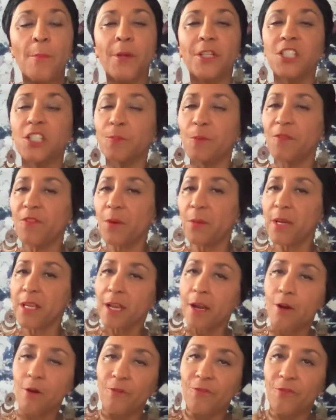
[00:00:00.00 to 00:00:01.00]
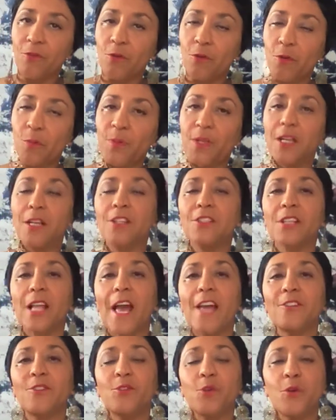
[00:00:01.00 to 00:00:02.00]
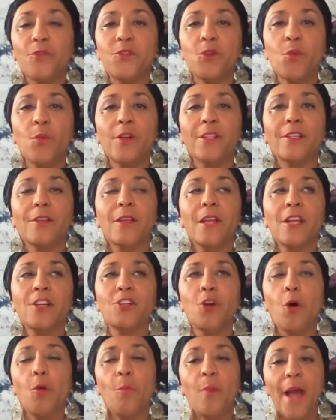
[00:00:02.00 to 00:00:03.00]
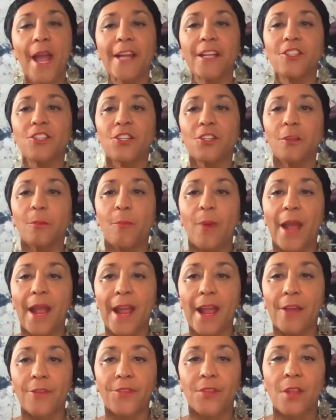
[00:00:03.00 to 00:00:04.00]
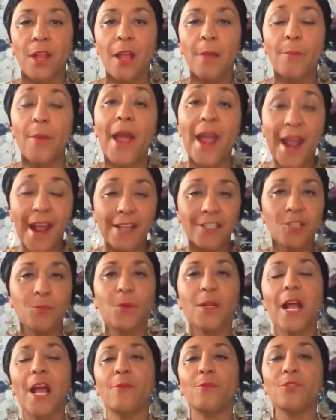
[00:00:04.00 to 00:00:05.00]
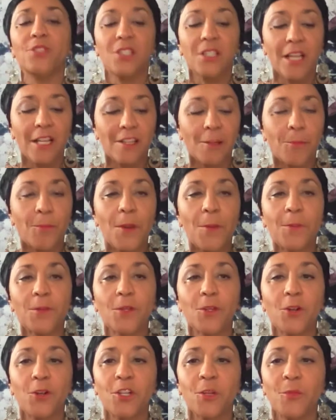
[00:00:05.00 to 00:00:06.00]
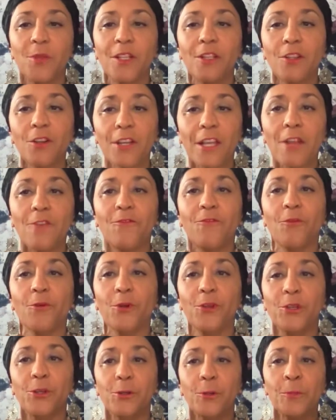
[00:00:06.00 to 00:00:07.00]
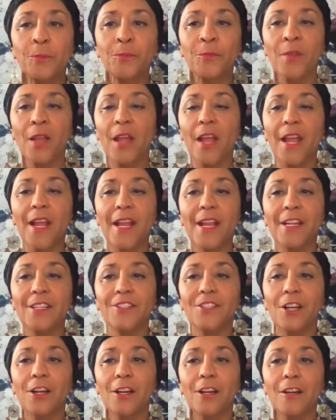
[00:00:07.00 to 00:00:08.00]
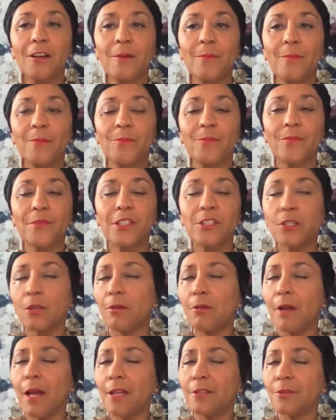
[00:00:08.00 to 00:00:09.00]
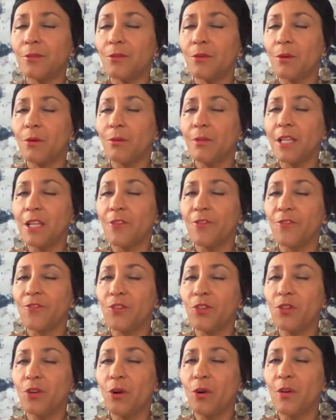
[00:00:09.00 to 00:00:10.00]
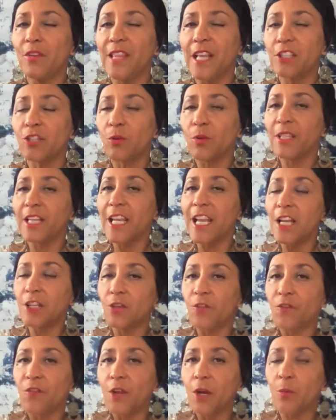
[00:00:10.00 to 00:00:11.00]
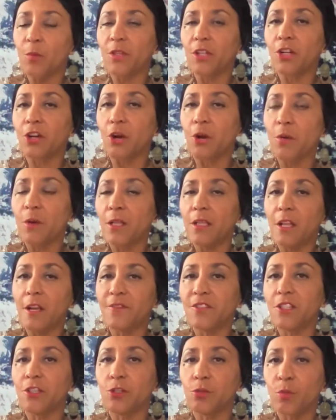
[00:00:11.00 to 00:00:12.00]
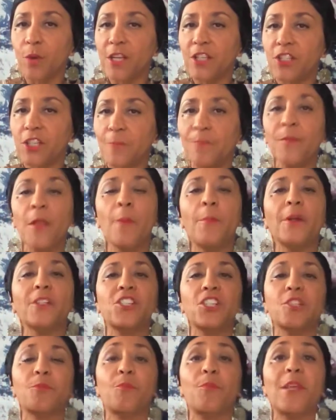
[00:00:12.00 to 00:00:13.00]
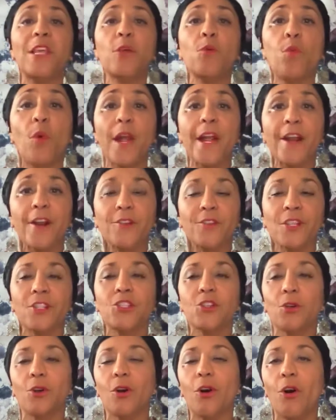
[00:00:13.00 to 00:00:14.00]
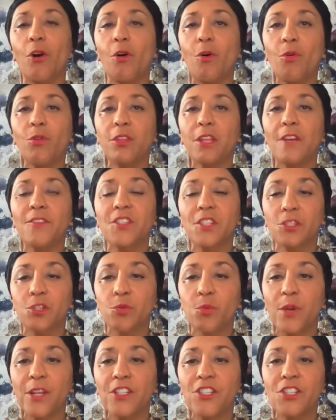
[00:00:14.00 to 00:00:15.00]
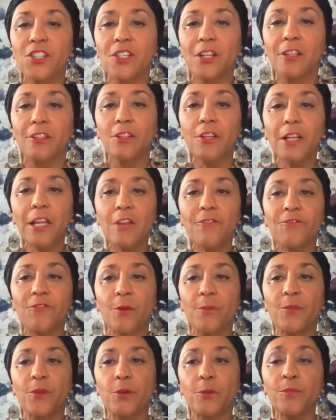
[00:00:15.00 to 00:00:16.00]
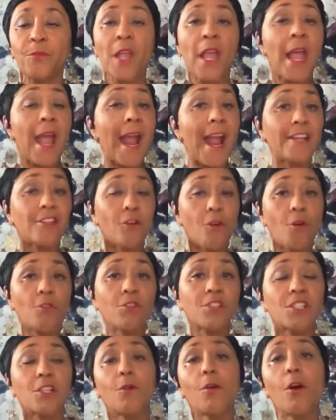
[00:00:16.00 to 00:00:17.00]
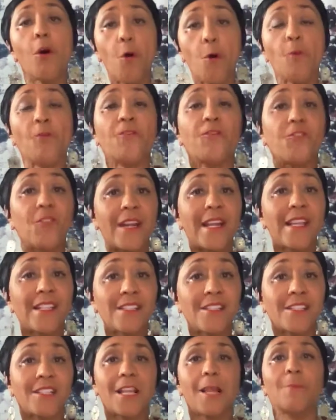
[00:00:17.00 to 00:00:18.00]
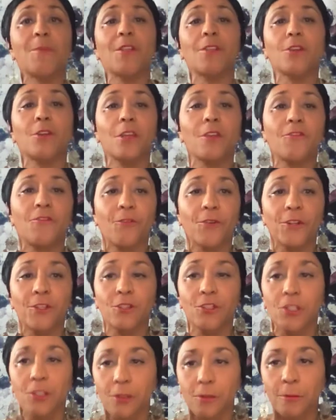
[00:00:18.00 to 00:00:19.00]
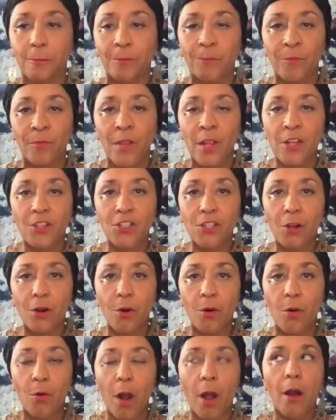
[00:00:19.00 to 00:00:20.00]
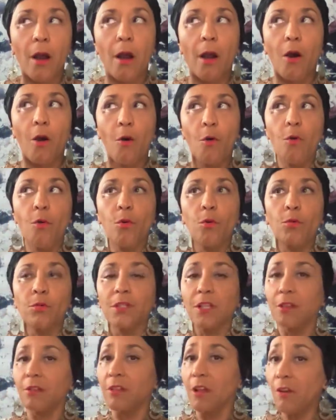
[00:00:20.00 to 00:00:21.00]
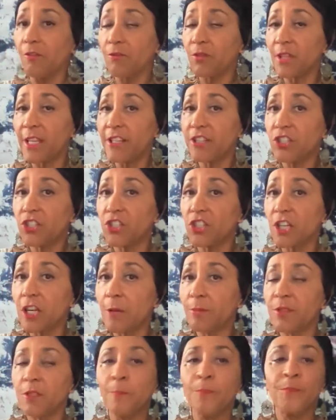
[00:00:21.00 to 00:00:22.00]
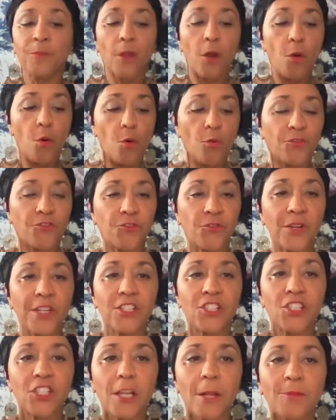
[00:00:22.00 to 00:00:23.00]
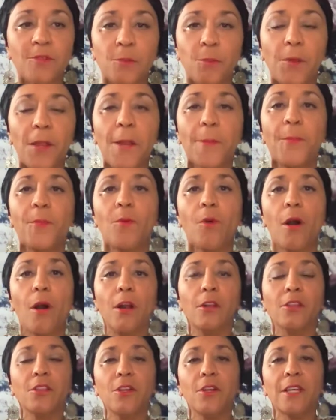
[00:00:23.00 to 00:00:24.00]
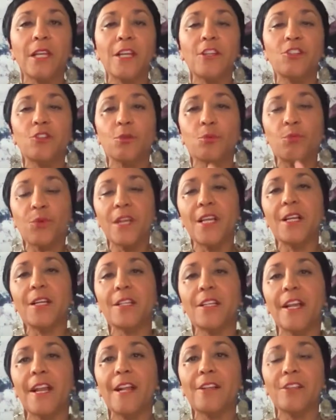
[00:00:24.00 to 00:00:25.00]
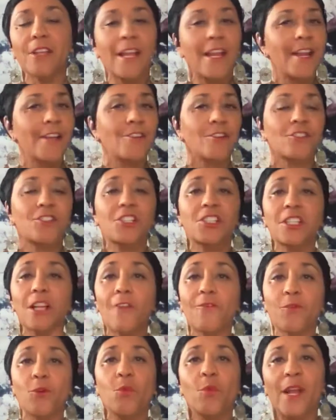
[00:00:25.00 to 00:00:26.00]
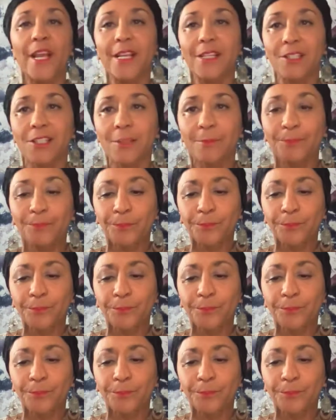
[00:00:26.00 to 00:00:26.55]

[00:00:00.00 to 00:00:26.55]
But just be very careful, because I don't know if you want to go back into the past, but I will say that people are going to be looking for you. And so I don't know if, you know, if that's going to interfere with a current love situation, but just beware that your old love situations are looking from you. And also old friends can be looking for you too. So old love relationships, old friendships, people are looking to reconnect in several ways.